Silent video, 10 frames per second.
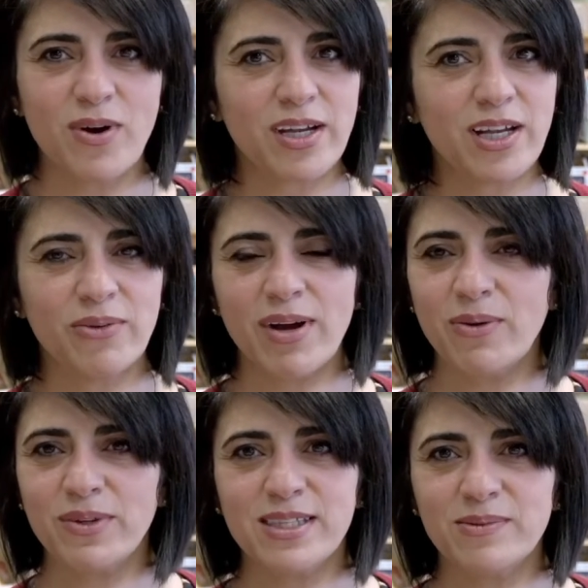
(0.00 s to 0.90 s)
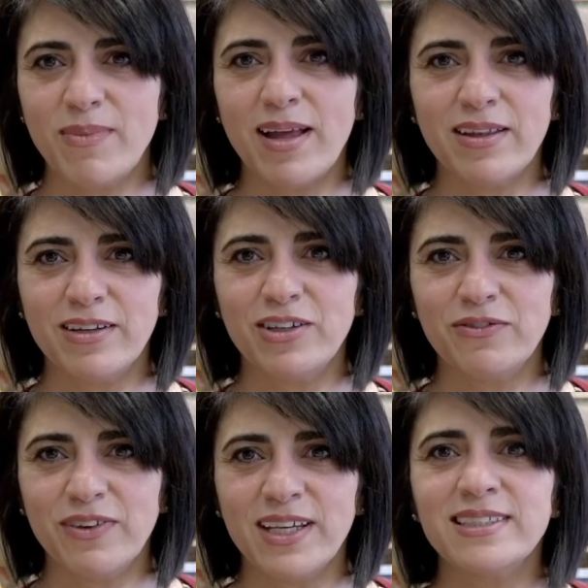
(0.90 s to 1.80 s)
walking around with a smile on your
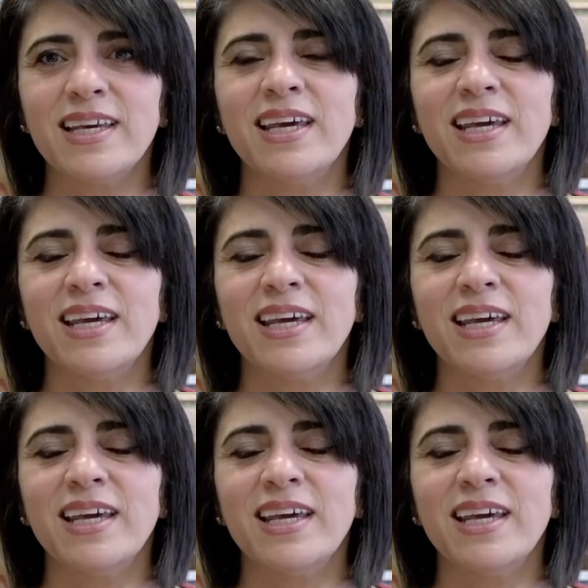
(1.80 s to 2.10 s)
face